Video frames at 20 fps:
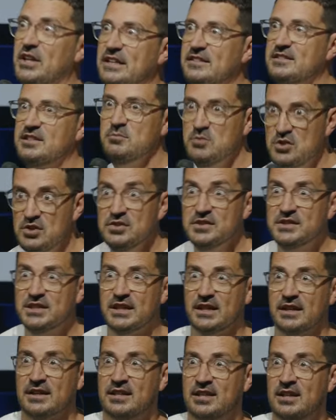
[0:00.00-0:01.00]
it's the
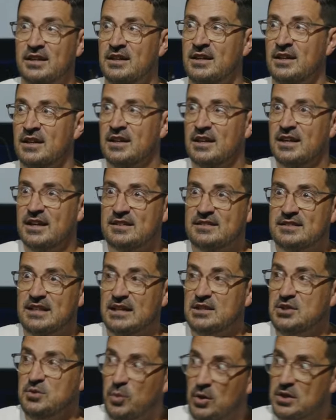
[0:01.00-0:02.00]
music. It's like
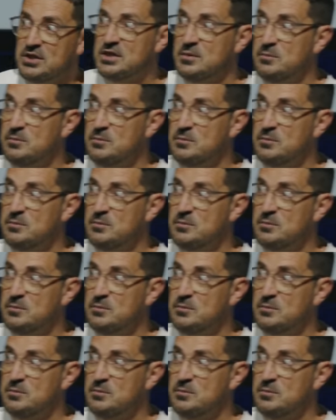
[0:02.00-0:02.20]
you watch a